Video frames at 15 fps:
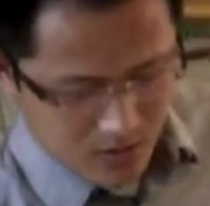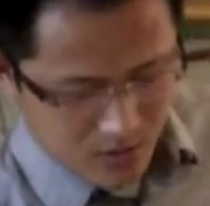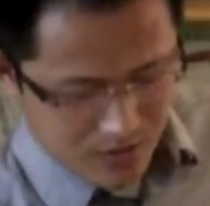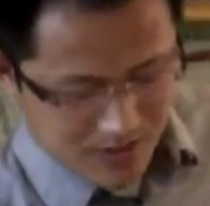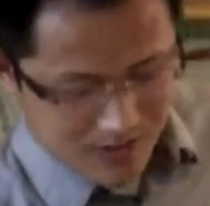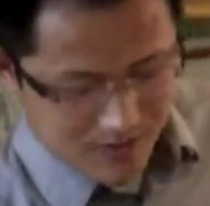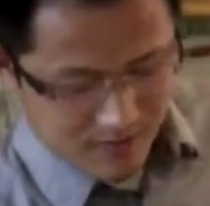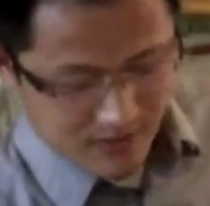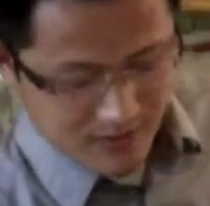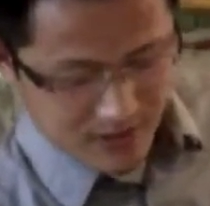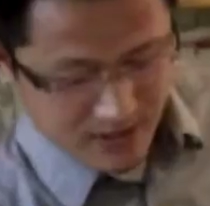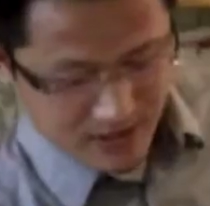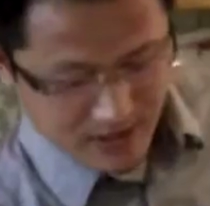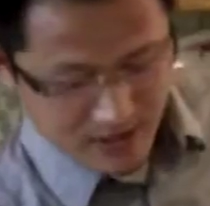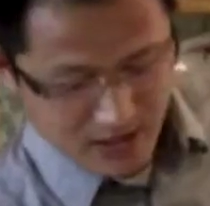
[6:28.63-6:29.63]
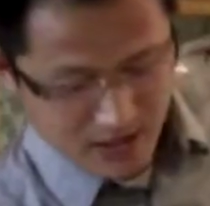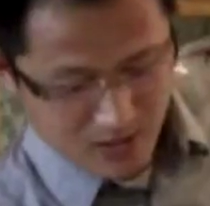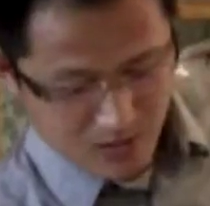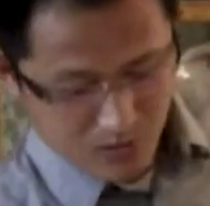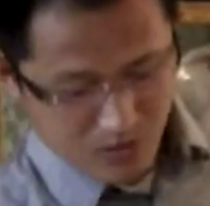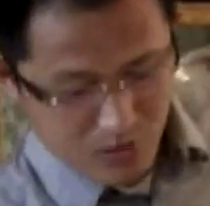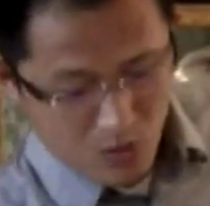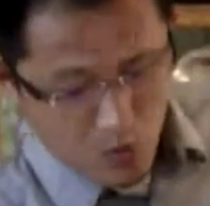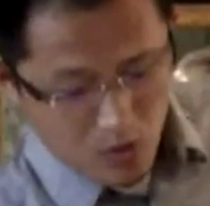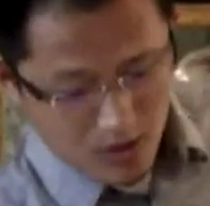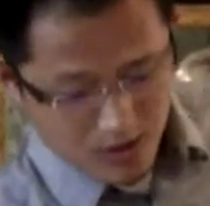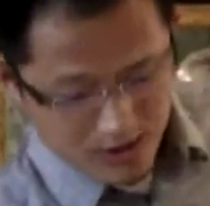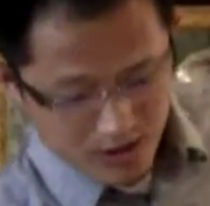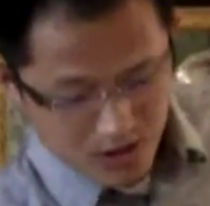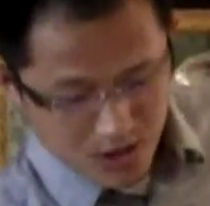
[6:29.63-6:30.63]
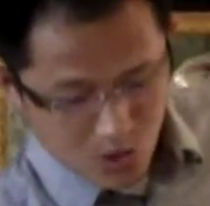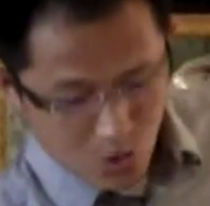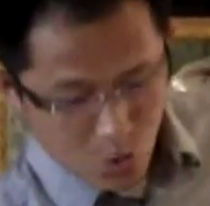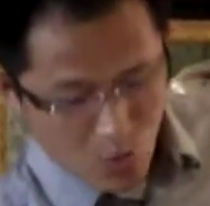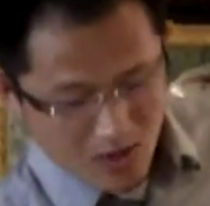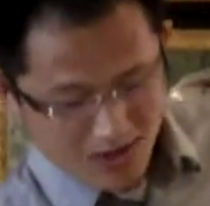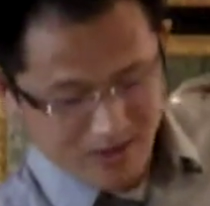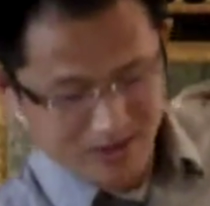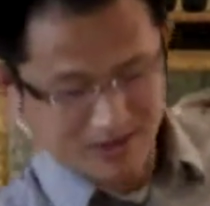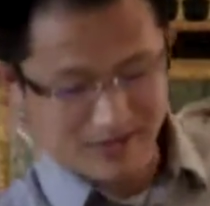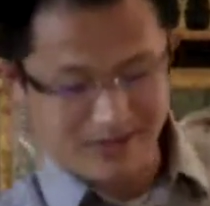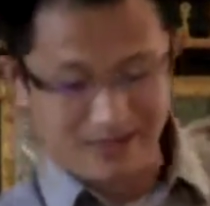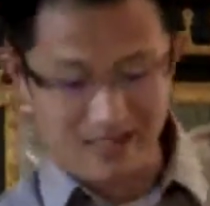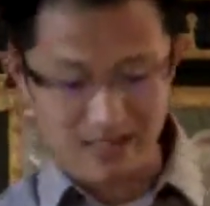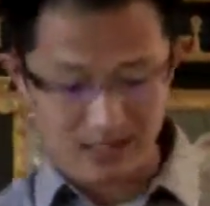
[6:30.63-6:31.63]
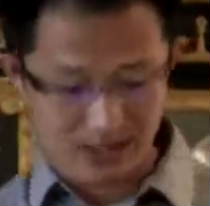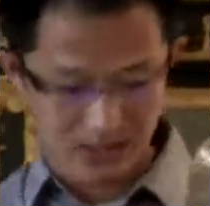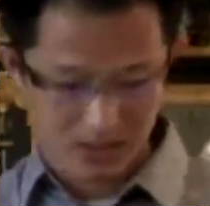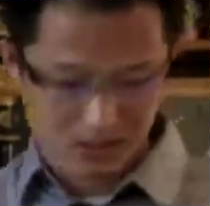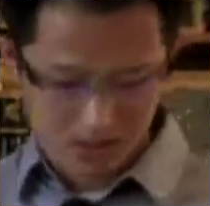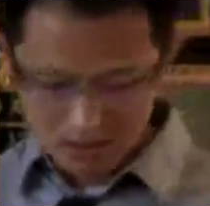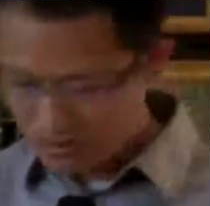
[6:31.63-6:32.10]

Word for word: receive a link and record what they discuss.